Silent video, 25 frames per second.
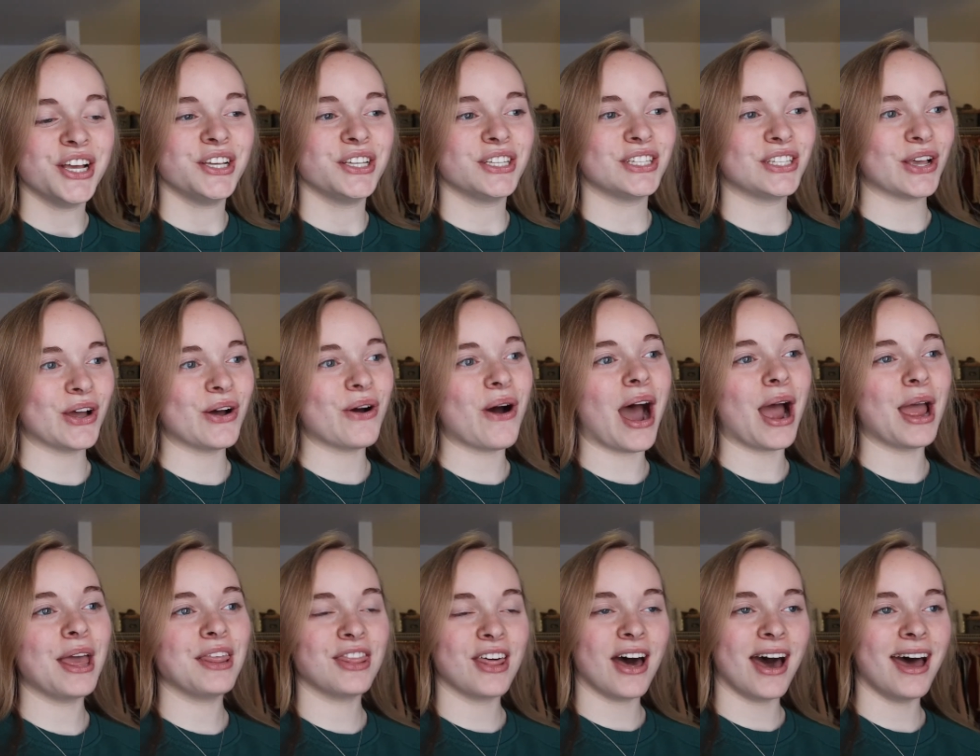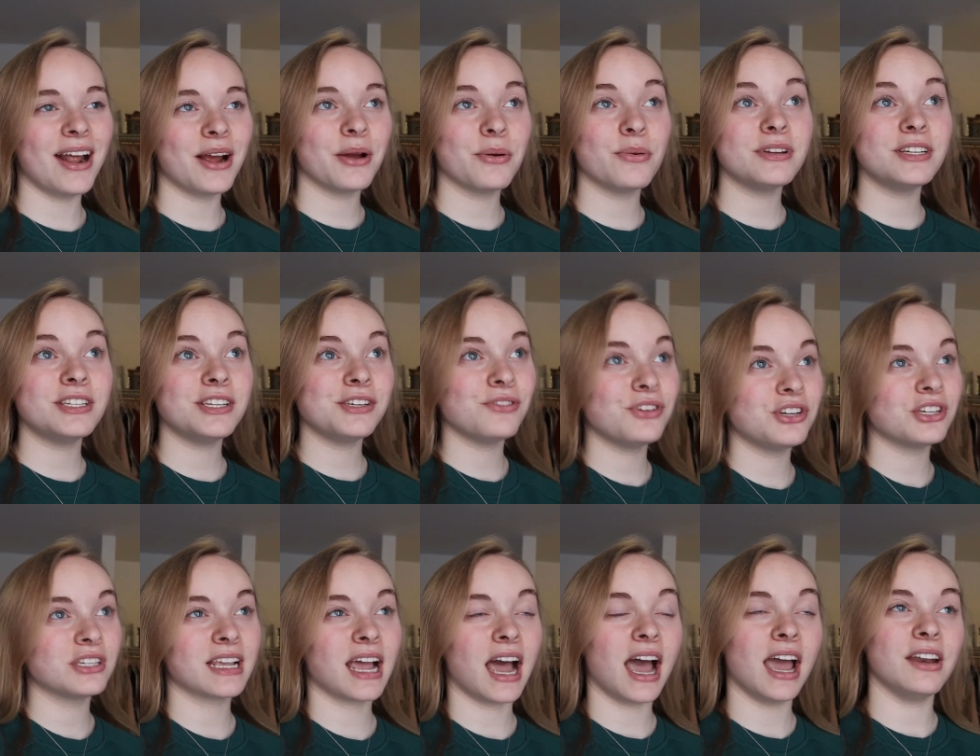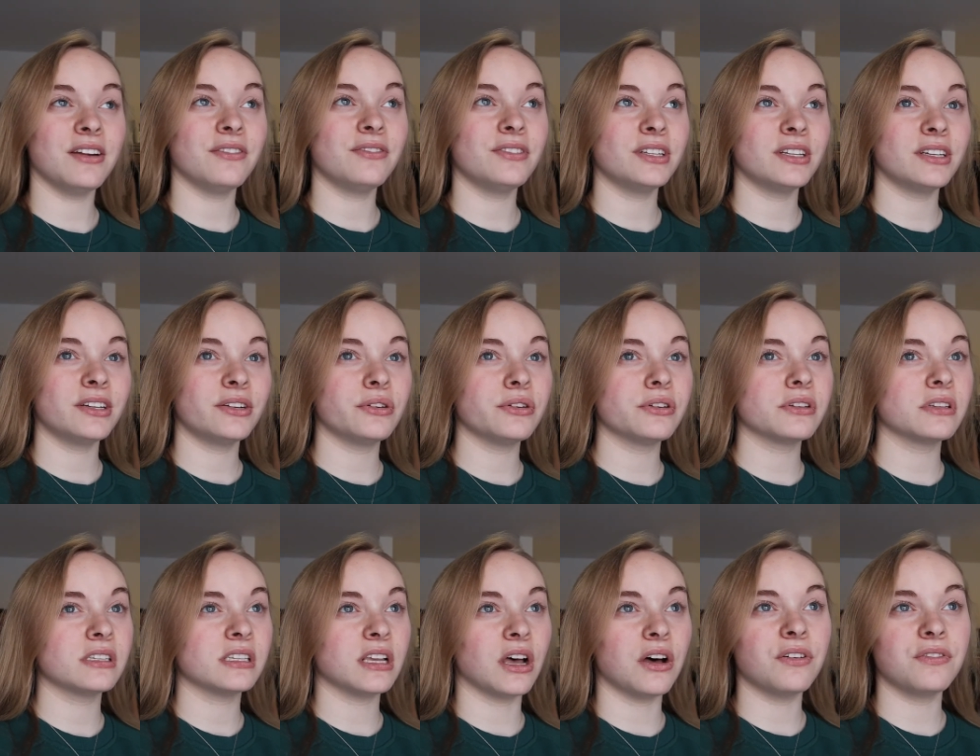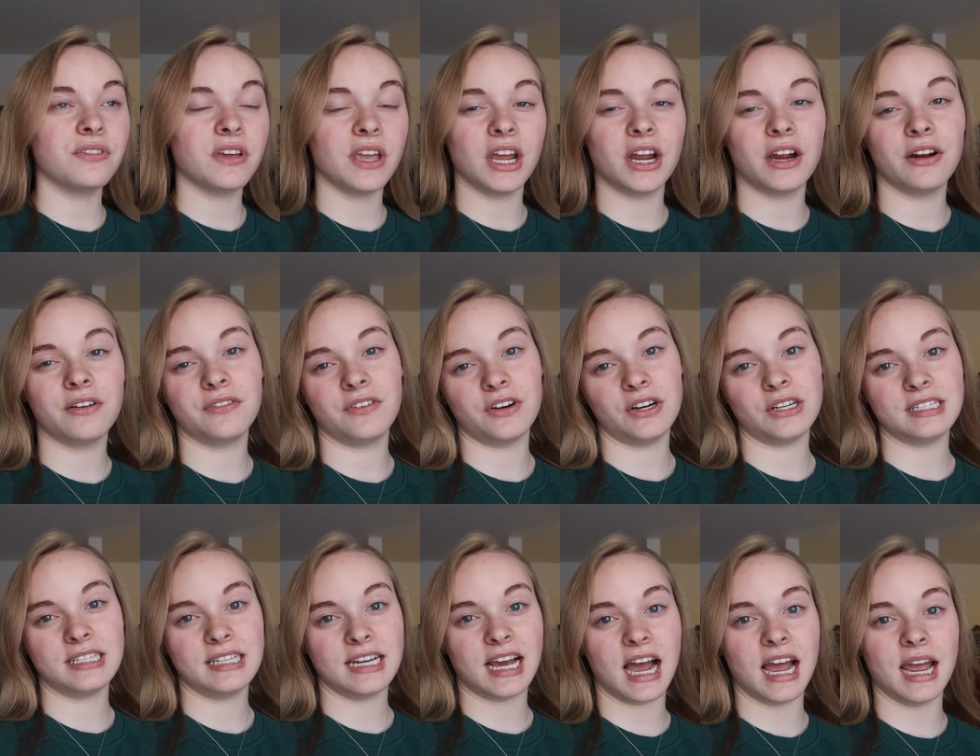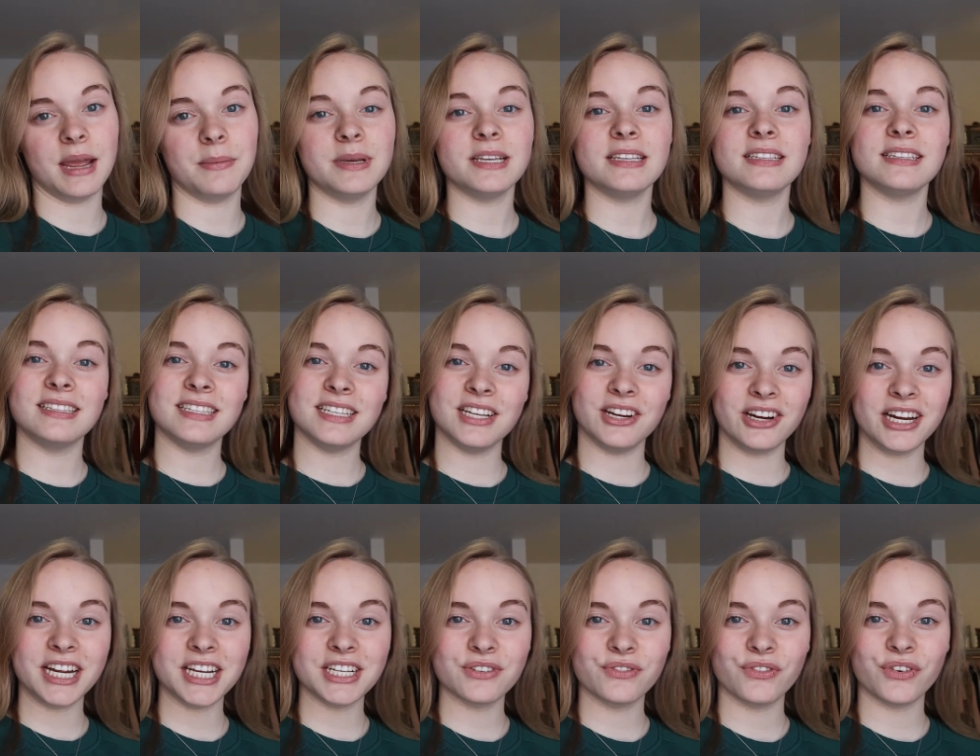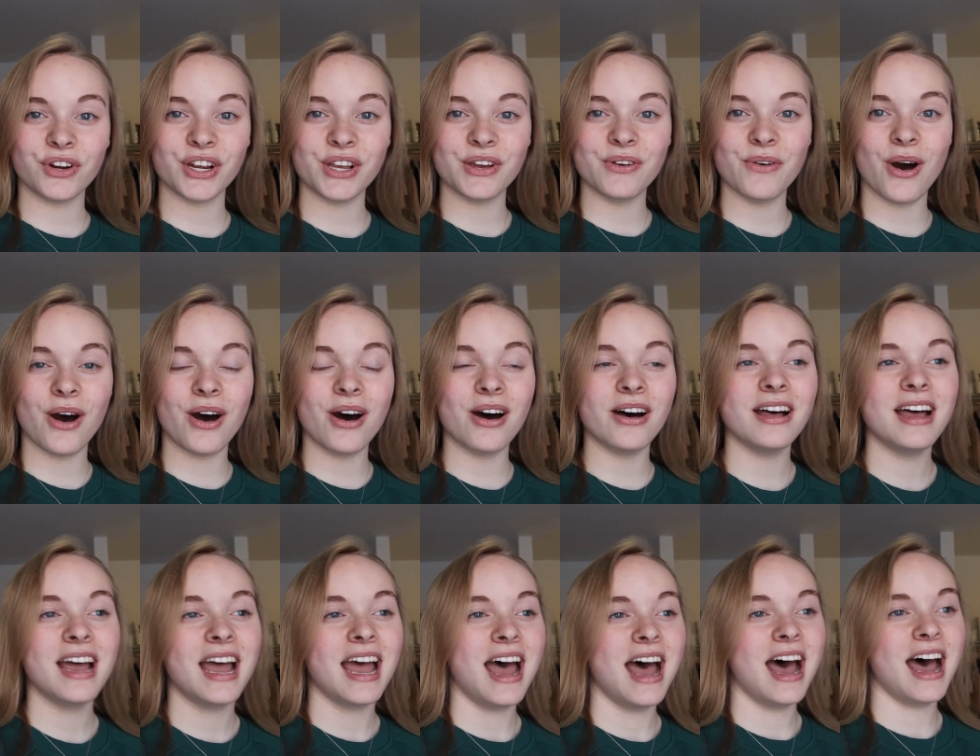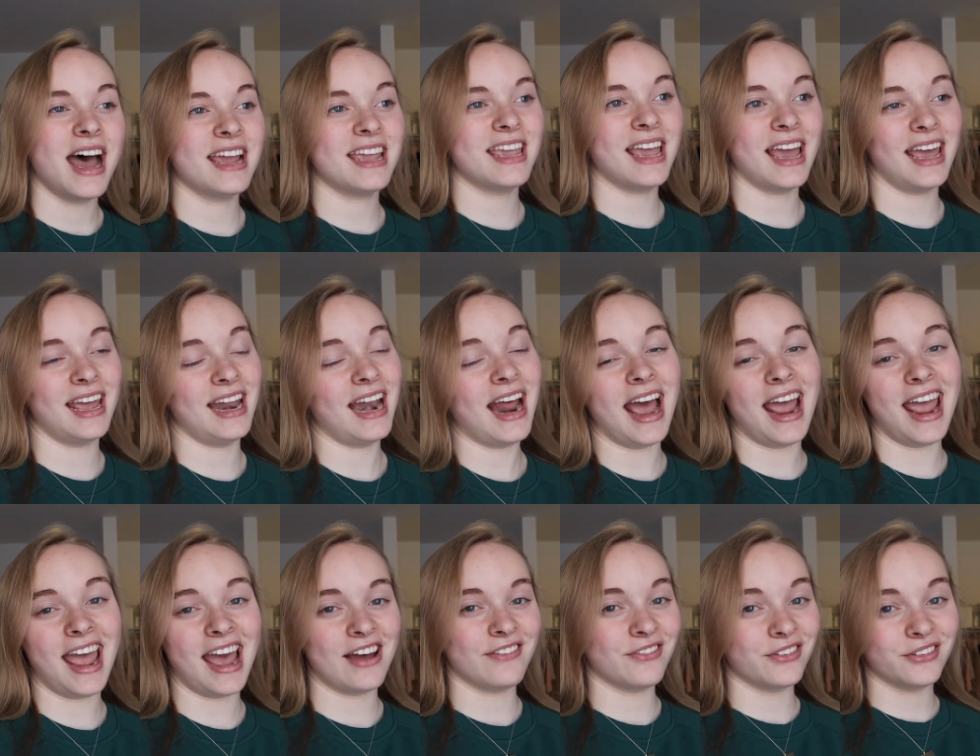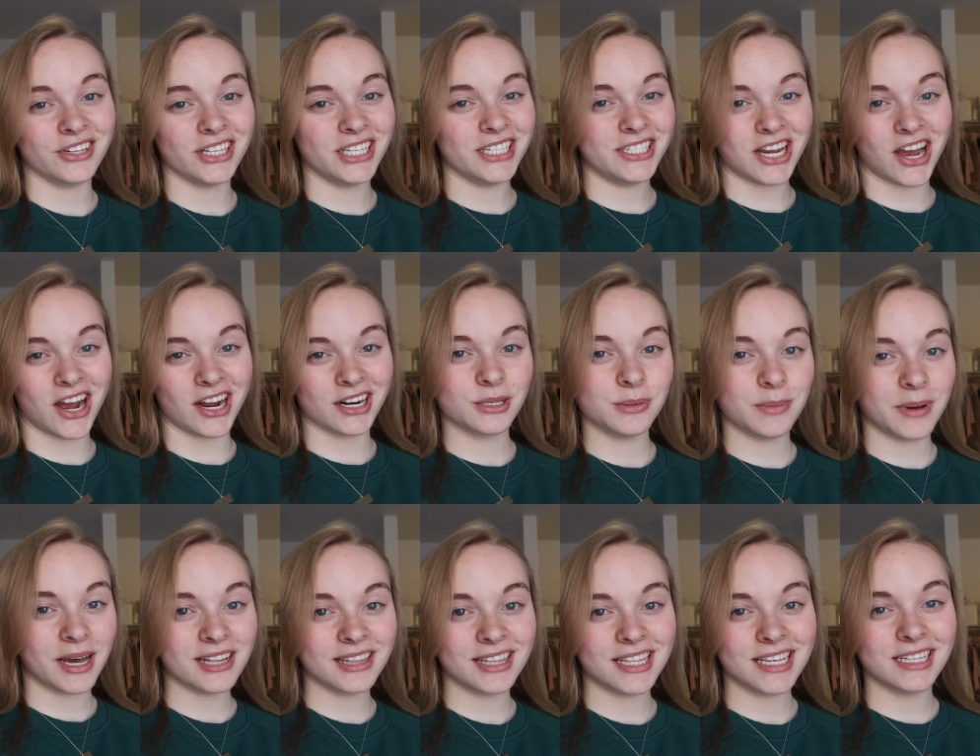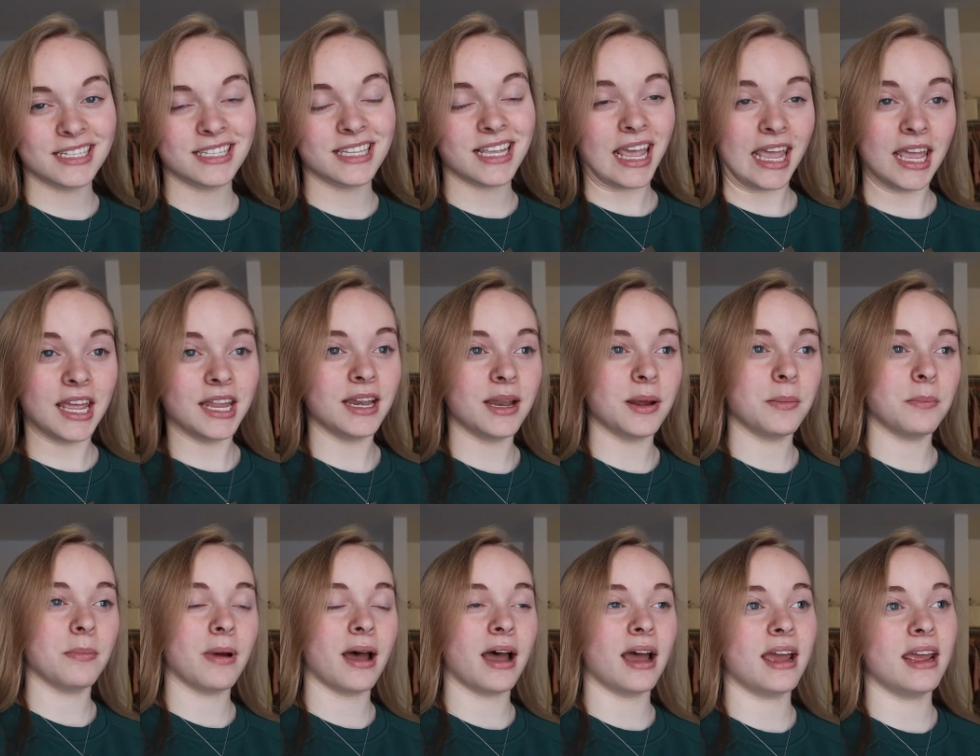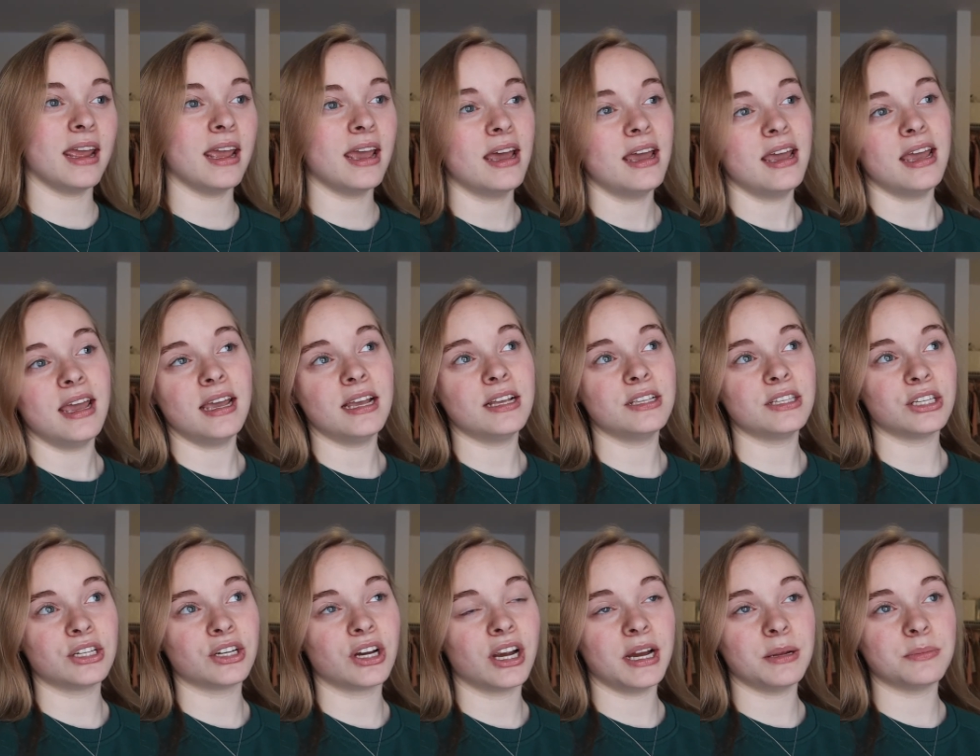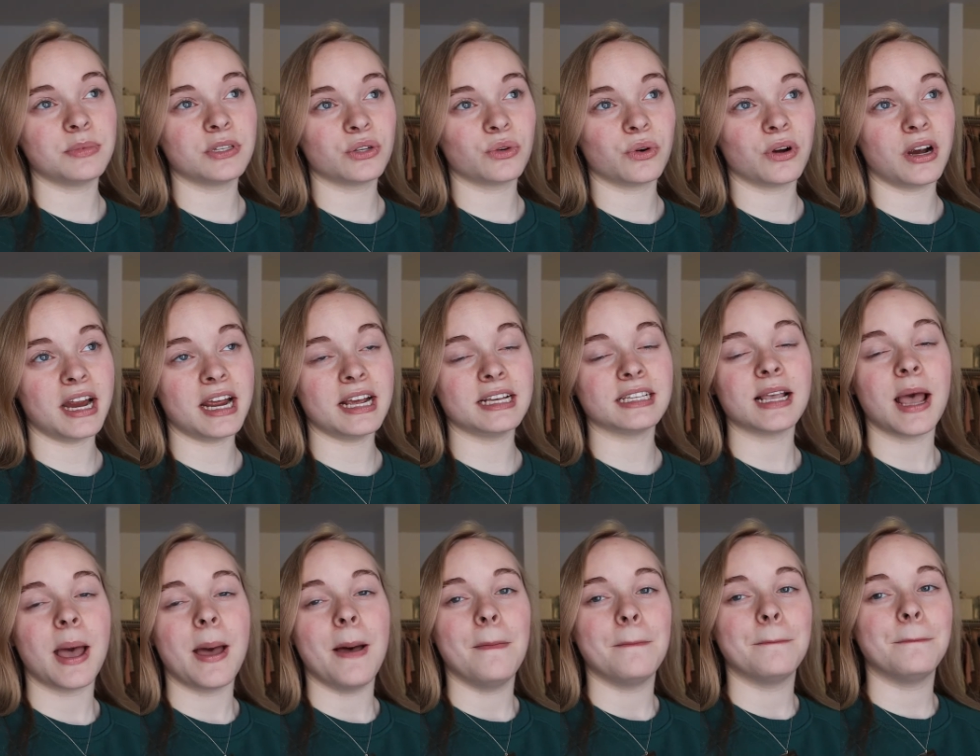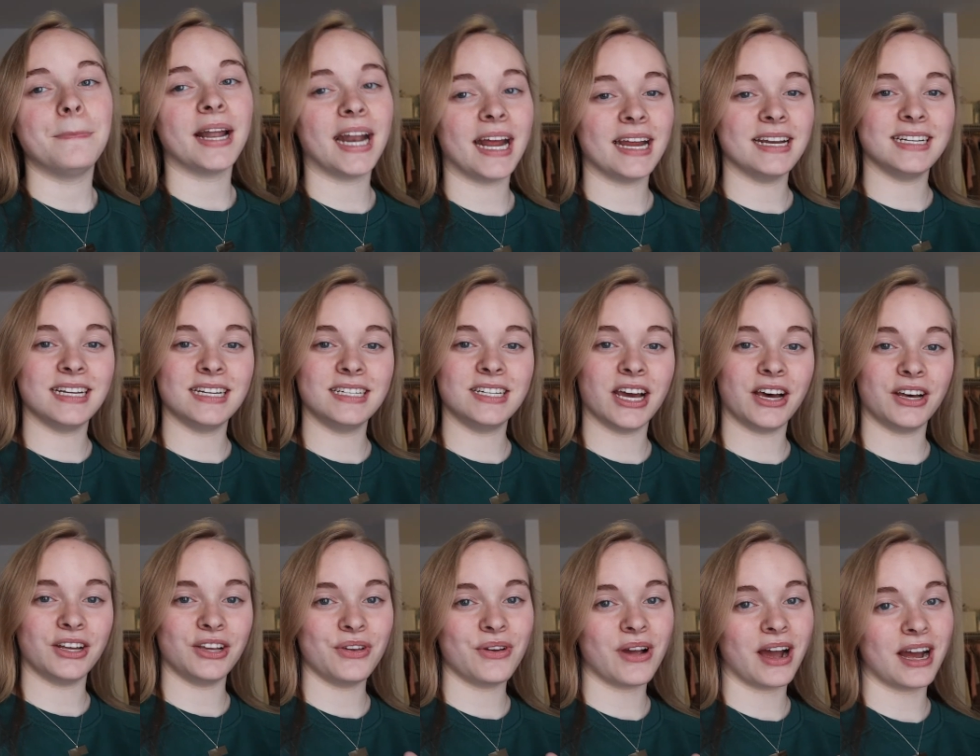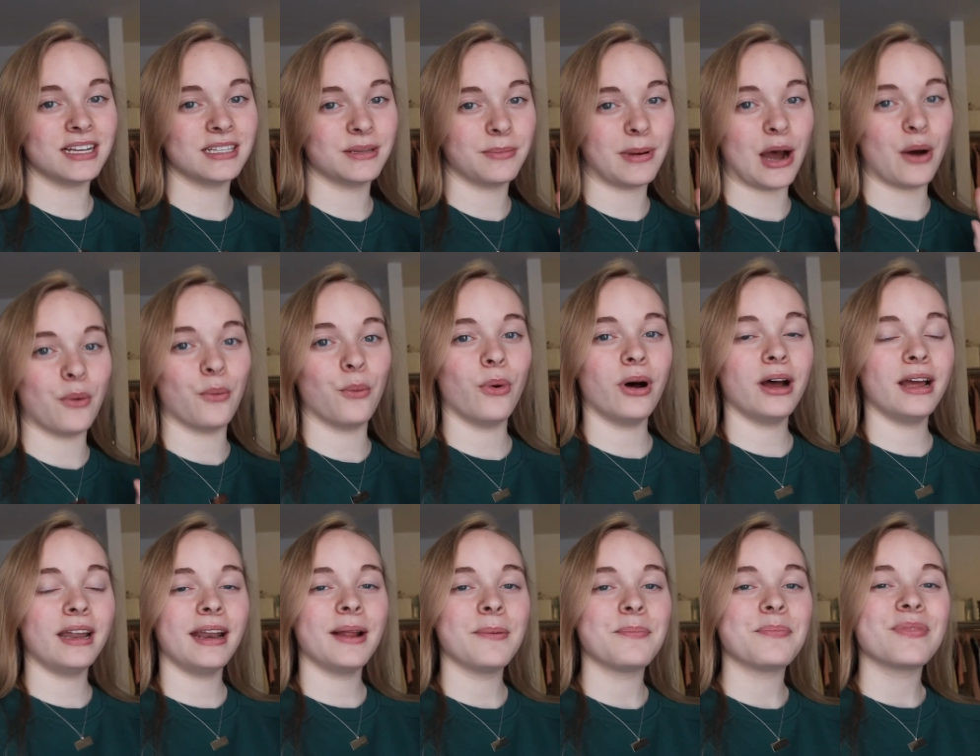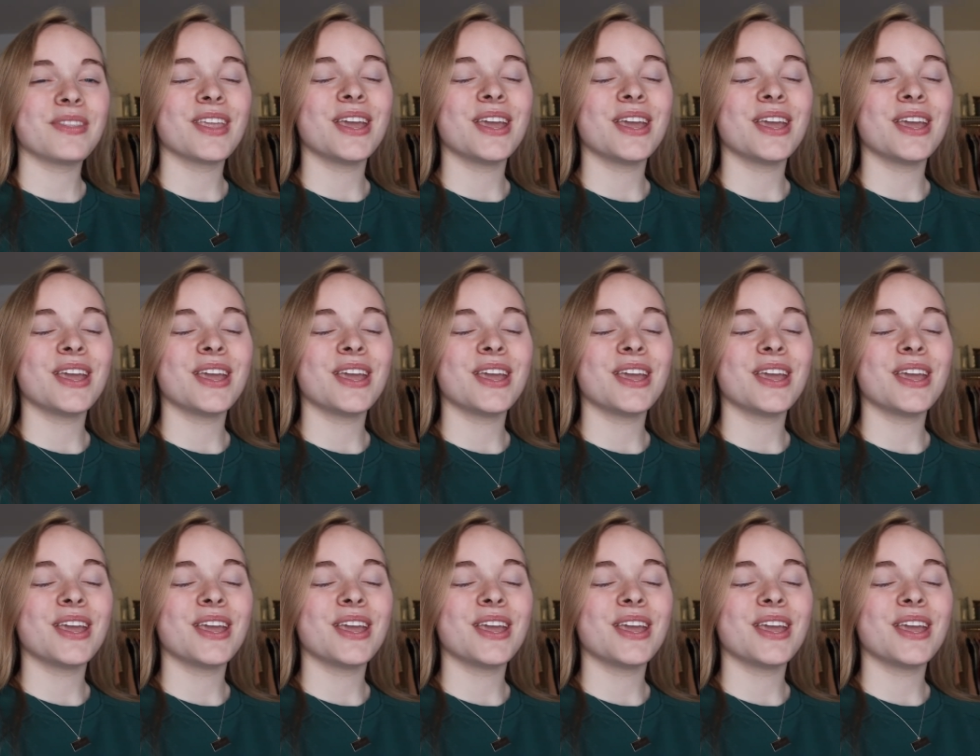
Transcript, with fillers: So I thought I would do just kind of a little self-care first time series for you all. Again, I haven't really talked about this in my Instagram stories, but I did tell you guys about one.